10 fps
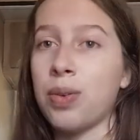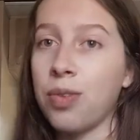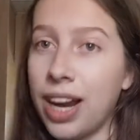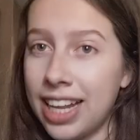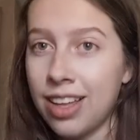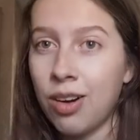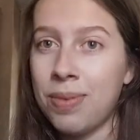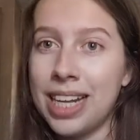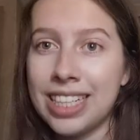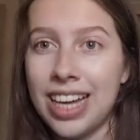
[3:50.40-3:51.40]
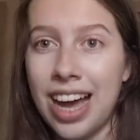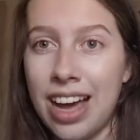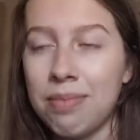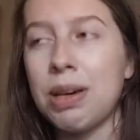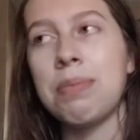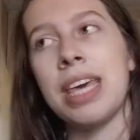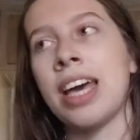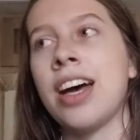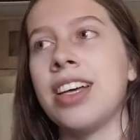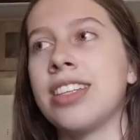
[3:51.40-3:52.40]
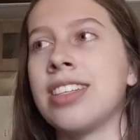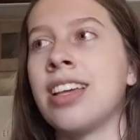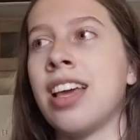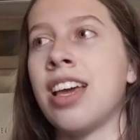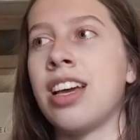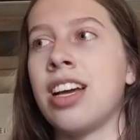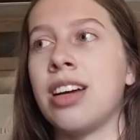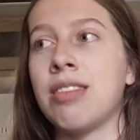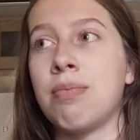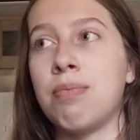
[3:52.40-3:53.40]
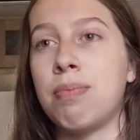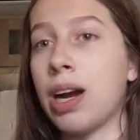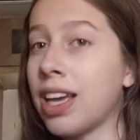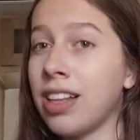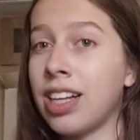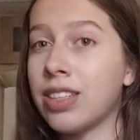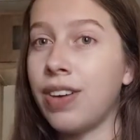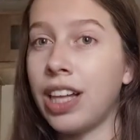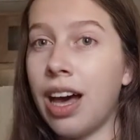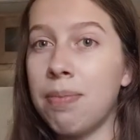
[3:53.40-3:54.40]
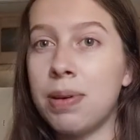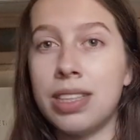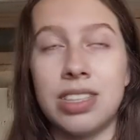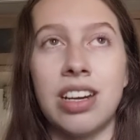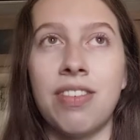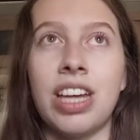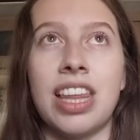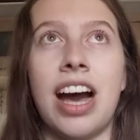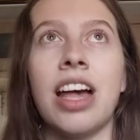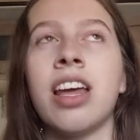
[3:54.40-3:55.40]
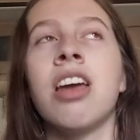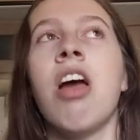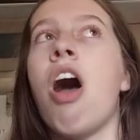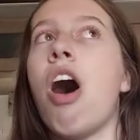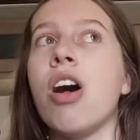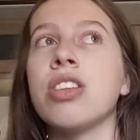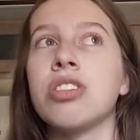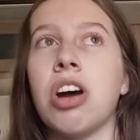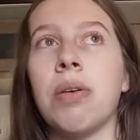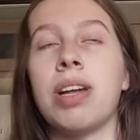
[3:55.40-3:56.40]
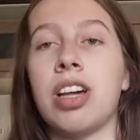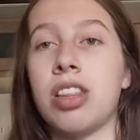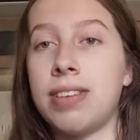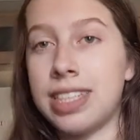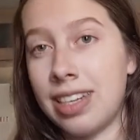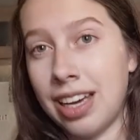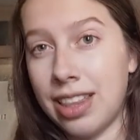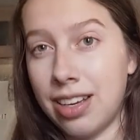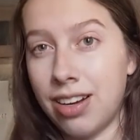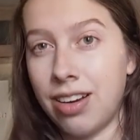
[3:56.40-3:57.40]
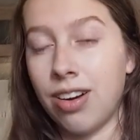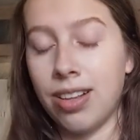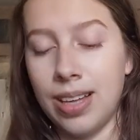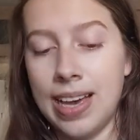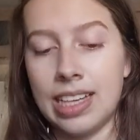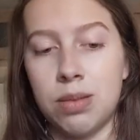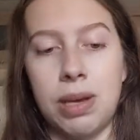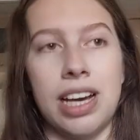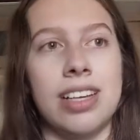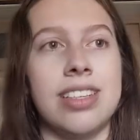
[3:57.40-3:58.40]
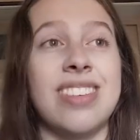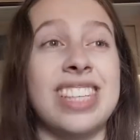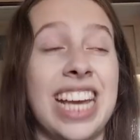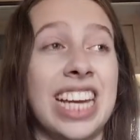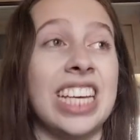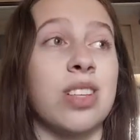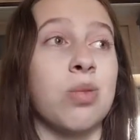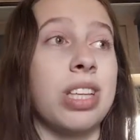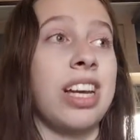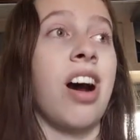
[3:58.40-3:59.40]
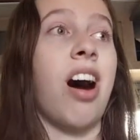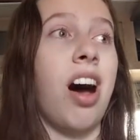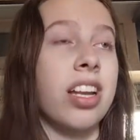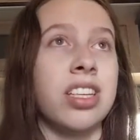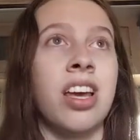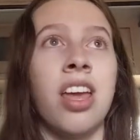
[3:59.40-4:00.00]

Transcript: right at the opening time because parking lots fill up and stuff like that. Also, another reason to get there early is because the sand gets really hot.